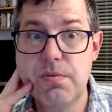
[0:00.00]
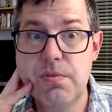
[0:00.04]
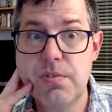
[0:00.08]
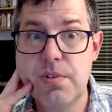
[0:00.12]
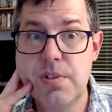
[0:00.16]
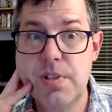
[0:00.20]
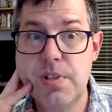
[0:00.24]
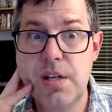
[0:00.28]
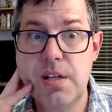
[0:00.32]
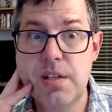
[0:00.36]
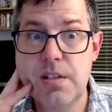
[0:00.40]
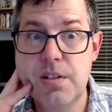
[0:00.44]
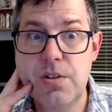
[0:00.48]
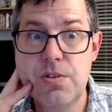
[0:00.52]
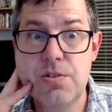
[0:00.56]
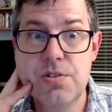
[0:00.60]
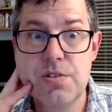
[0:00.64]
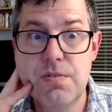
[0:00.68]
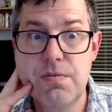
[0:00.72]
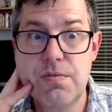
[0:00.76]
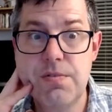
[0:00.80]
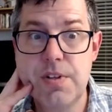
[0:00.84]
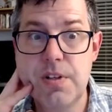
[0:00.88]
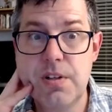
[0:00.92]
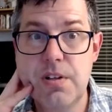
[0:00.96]
diagnosed
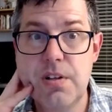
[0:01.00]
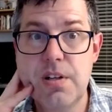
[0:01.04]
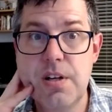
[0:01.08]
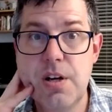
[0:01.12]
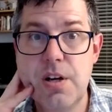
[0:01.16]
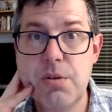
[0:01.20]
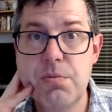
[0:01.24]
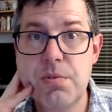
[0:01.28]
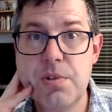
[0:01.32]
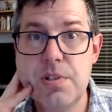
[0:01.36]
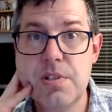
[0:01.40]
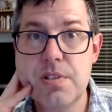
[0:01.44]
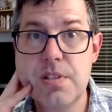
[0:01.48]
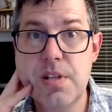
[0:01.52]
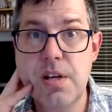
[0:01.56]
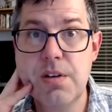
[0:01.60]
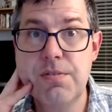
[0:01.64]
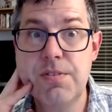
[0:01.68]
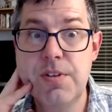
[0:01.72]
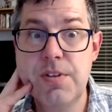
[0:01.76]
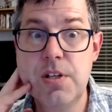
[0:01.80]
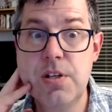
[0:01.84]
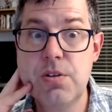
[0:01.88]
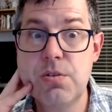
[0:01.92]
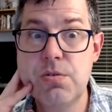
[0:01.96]
and figuring out
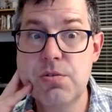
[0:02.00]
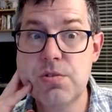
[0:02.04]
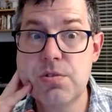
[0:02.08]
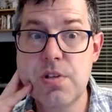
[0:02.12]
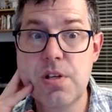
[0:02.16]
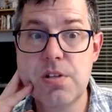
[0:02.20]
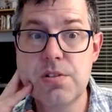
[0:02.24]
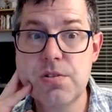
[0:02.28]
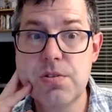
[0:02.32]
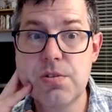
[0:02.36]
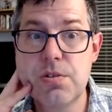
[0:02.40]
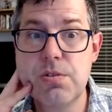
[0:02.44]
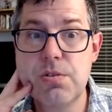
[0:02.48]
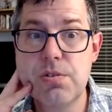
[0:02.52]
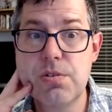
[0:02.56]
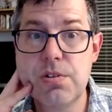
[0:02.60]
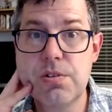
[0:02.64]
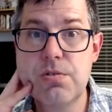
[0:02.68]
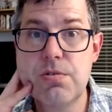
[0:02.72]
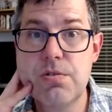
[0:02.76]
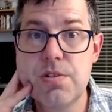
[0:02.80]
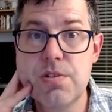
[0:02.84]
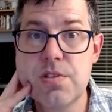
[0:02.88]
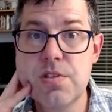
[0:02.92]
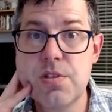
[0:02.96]
myself, he was also going
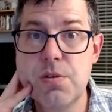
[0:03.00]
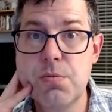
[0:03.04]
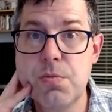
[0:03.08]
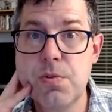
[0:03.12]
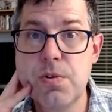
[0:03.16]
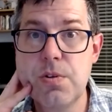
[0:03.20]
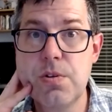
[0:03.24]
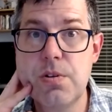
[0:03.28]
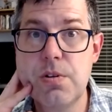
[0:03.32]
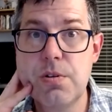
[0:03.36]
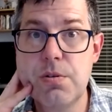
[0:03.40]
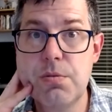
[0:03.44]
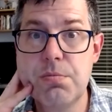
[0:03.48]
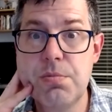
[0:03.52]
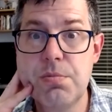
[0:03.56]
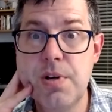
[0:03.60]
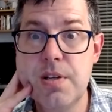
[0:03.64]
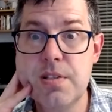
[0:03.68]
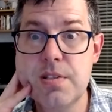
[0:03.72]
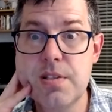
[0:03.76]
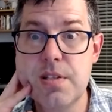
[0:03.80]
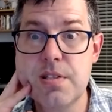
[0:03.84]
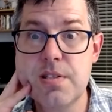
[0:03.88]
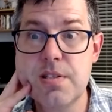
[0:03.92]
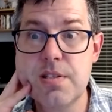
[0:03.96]
through a similar
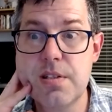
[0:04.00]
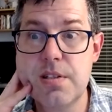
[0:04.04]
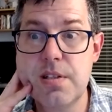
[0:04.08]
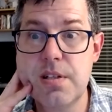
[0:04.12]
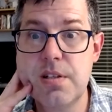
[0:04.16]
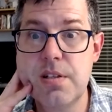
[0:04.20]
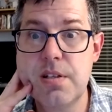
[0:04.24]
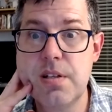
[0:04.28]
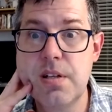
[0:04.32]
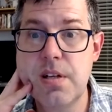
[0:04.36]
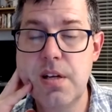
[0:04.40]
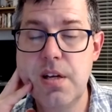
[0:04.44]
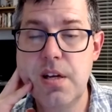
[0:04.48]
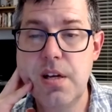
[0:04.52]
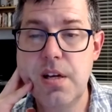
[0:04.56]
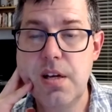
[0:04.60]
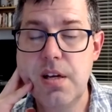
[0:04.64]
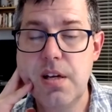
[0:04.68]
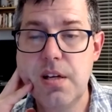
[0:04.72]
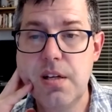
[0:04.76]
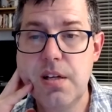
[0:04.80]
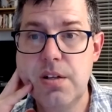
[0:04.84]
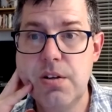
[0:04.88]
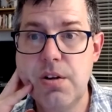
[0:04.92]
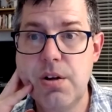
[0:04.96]
process. And then,
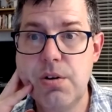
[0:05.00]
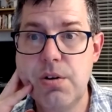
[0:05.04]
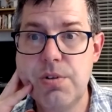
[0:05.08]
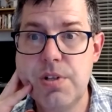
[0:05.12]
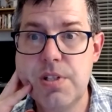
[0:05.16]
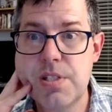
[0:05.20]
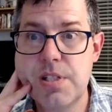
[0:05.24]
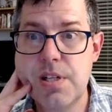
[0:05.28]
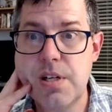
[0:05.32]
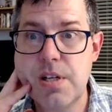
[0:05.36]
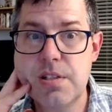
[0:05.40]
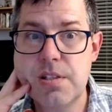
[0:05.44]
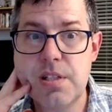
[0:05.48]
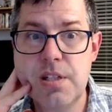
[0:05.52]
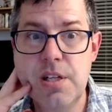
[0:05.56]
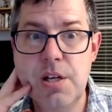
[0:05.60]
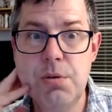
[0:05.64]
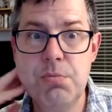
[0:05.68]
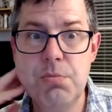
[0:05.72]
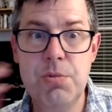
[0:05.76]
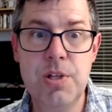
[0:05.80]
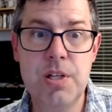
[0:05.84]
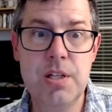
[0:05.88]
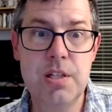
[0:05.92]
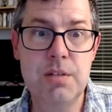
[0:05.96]
I reached out to
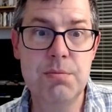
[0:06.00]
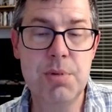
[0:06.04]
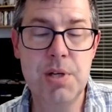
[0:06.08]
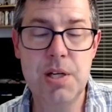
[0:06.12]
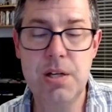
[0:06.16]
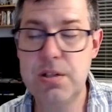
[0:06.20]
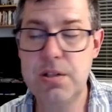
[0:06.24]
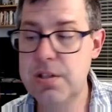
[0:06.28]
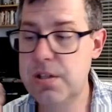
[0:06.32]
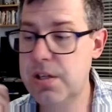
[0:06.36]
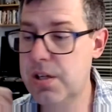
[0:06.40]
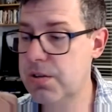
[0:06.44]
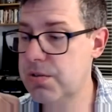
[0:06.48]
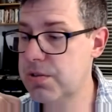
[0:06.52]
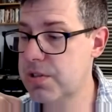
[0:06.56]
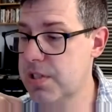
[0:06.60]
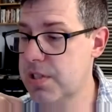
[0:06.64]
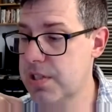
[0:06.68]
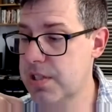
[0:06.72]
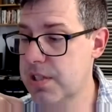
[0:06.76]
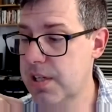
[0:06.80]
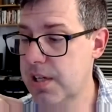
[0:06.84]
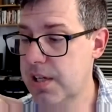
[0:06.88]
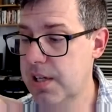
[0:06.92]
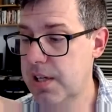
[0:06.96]
him, we compared
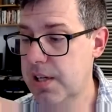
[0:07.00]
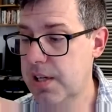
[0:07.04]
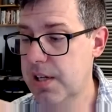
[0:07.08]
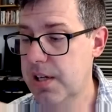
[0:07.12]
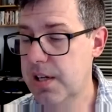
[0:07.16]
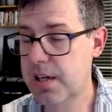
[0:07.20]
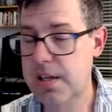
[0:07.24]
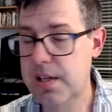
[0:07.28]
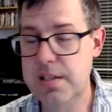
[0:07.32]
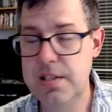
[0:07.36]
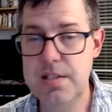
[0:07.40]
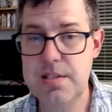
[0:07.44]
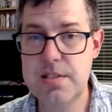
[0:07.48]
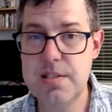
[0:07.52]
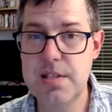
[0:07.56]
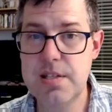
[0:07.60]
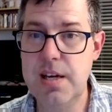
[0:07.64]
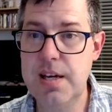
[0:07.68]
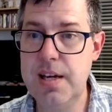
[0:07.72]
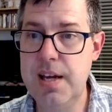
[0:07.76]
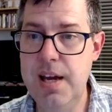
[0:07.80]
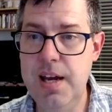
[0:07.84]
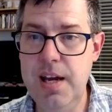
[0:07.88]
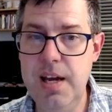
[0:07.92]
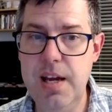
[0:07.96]
notes, and he's
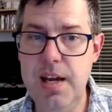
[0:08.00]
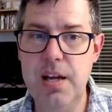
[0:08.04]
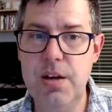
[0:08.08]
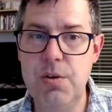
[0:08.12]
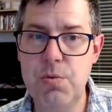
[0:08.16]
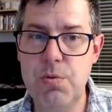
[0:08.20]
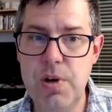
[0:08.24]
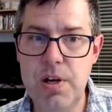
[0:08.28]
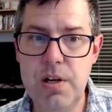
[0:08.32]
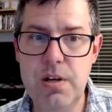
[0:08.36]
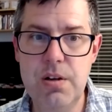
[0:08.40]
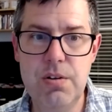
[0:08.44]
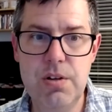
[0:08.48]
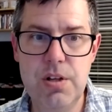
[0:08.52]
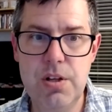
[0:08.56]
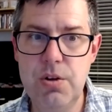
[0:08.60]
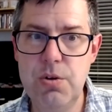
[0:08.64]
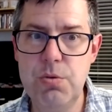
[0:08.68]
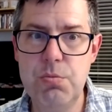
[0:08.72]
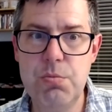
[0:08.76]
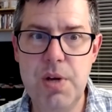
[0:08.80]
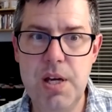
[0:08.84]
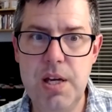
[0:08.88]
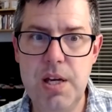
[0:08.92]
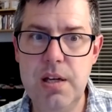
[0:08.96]
like, hey, why don't
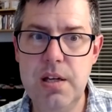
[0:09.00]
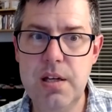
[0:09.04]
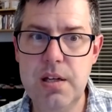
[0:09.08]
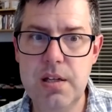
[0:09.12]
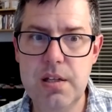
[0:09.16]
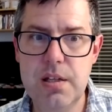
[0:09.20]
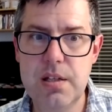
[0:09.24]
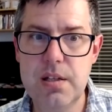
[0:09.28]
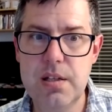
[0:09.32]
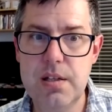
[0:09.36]
you make